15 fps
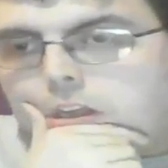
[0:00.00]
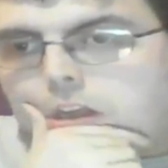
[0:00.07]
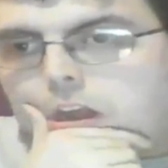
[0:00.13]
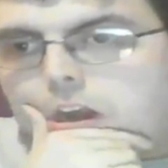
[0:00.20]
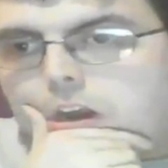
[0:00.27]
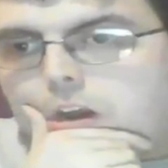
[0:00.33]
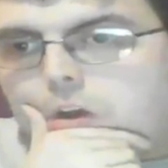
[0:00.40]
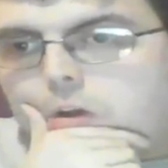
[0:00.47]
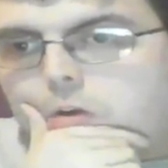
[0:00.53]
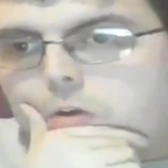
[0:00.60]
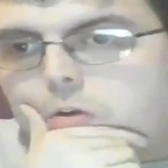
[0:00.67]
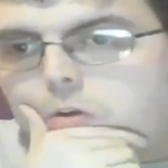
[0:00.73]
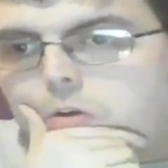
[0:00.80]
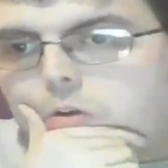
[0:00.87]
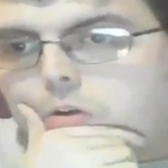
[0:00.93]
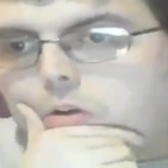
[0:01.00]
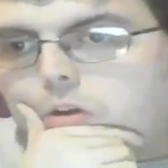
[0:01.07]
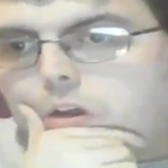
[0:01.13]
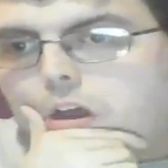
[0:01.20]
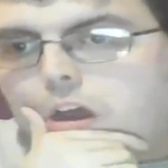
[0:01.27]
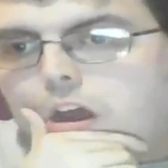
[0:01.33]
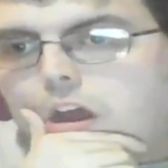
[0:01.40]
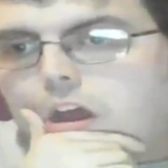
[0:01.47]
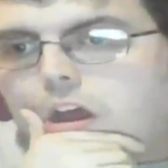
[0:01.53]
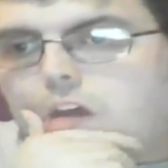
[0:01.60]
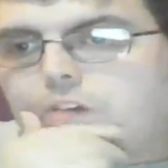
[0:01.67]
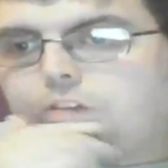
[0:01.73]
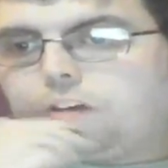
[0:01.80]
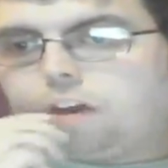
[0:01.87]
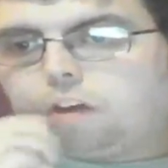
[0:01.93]
Hello,
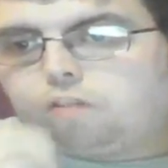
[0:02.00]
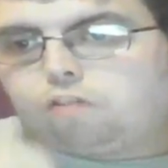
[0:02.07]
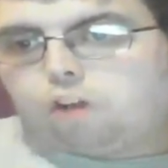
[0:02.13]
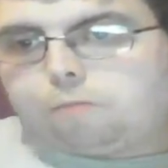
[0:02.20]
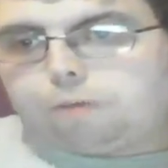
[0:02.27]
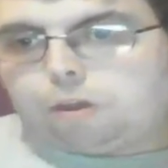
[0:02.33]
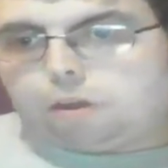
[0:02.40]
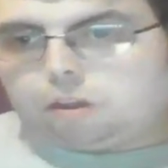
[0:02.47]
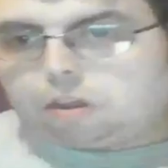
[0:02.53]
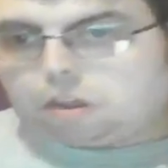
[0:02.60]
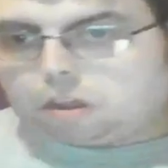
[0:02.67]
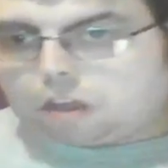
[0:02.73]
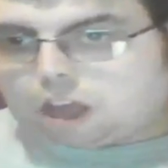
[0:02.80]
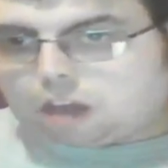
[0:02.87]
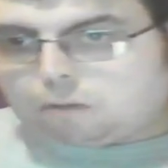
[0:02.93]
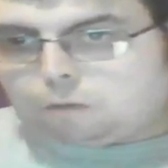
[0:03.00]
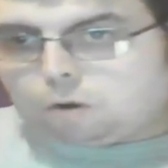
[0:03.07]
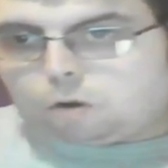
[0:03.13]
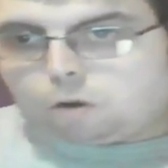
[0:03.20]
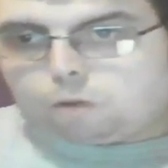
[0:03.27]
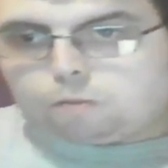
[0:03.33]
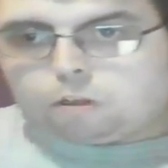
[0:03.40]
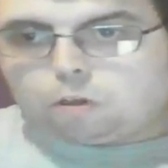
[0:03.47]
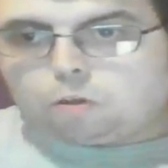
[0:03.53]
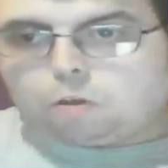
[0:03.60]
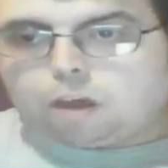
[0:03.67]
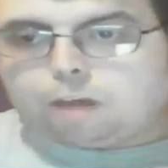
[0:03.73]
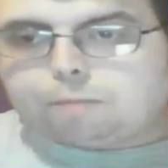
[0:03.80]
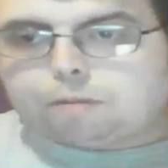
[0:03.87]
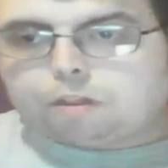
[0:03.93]
uh, fellow tropers, and welcome to
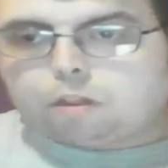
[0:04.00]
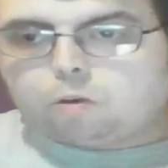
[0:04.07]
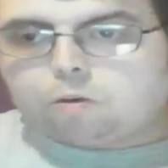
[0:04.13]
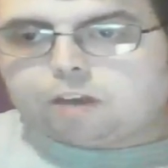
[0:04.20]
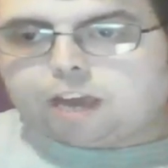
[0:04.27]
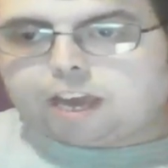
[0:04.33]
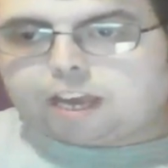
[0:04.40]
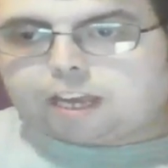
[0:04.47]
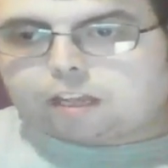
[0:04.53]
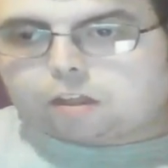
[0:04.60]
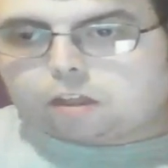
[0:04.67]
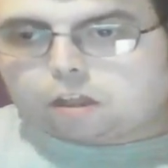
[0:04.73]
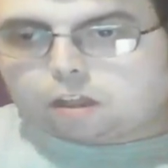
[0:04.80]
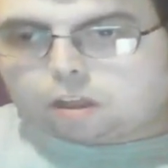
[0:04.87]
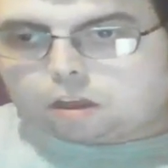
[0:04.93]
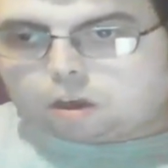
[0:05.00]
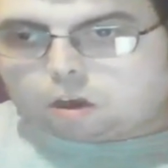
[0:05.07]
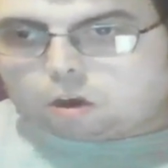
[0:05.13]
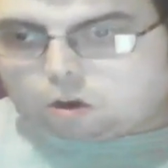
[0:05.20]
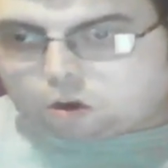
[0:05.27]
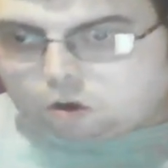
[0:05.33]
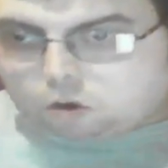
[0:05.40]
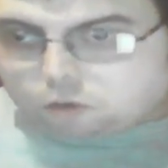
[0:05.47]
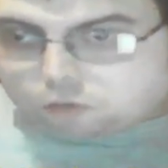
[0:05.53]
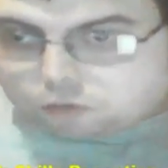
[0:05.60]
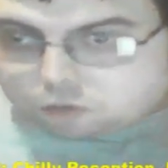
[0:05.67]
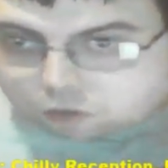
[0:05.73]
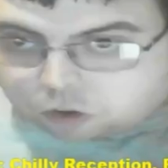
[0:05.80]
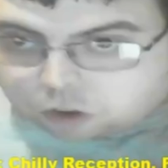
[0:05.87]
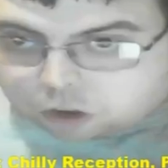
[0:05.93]
episode 8 of
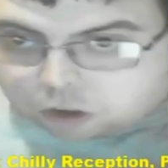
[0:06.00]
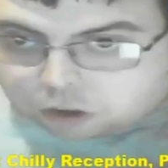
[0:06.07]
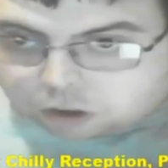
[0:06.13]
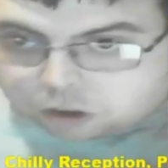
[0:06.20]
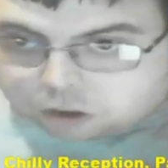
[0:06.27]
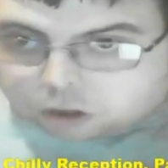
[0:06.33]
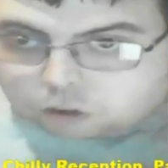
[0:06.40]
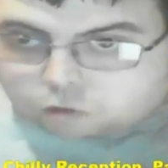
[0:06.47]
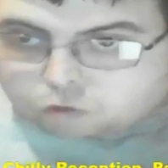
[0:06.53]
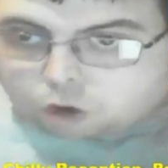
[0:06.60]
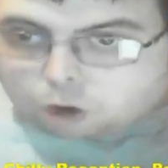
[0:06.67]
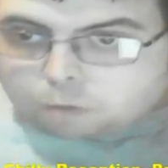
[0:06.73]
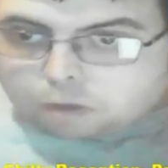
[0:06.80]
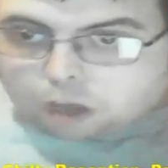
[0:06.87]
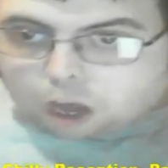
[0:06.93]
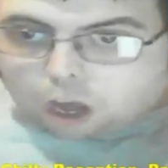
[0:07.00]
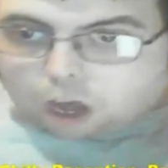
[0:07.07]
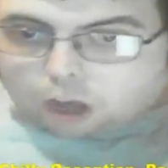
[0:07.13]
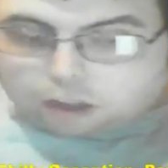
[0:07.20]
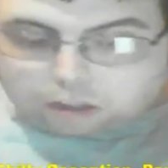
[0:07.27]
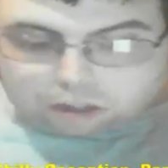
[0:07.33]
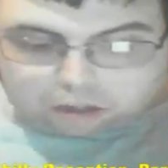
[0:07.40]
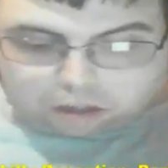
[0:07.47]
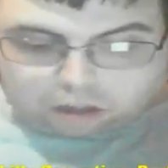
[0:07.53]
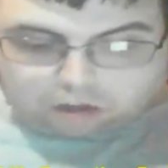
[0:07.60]
Tropecast.